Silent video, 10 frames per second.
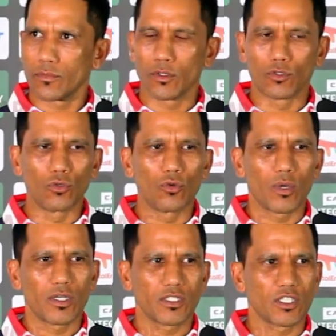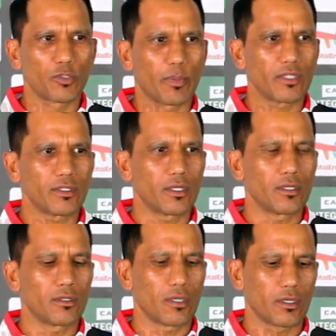do what is expected
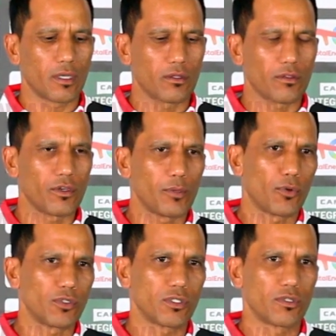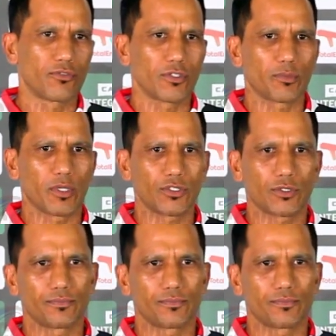and get the 3 points in the first match.